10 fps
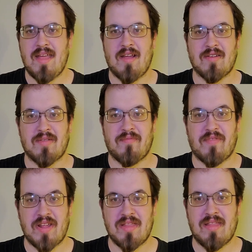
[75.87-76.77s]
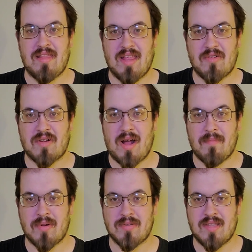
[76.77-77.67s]
There's some fun little
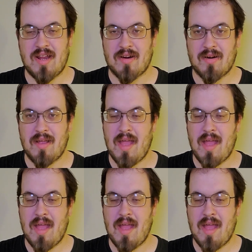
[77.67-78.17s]
combos there.